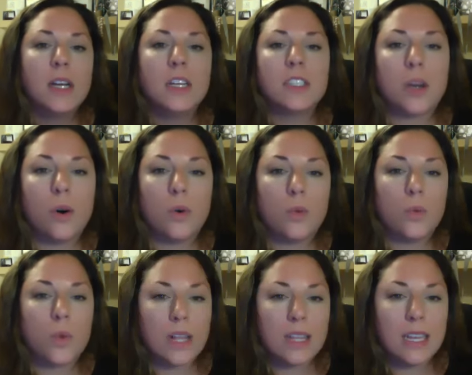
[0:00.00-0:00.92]
So
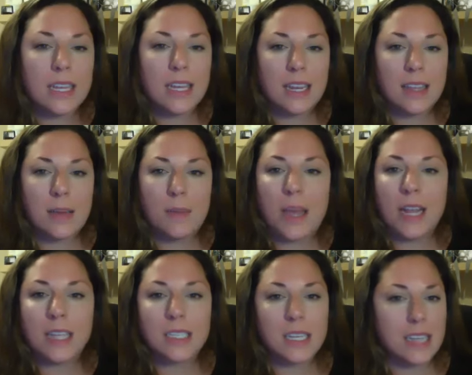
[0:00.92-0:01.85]
really getting them, and
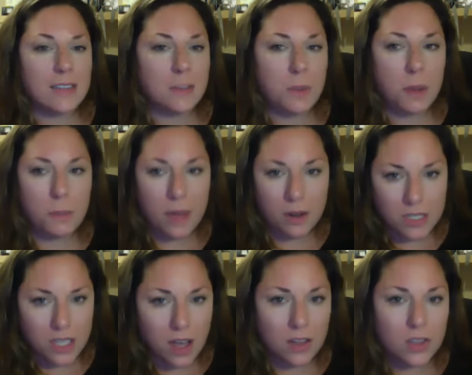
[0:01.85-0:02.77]
it doesn't have to be a big
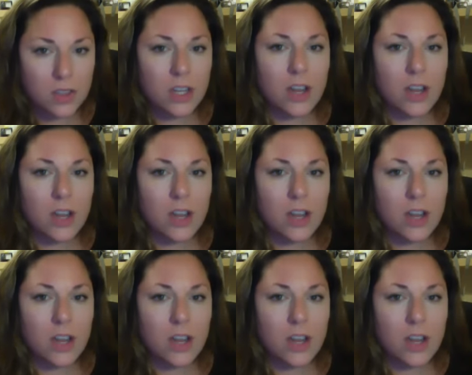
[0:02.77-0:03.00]
result,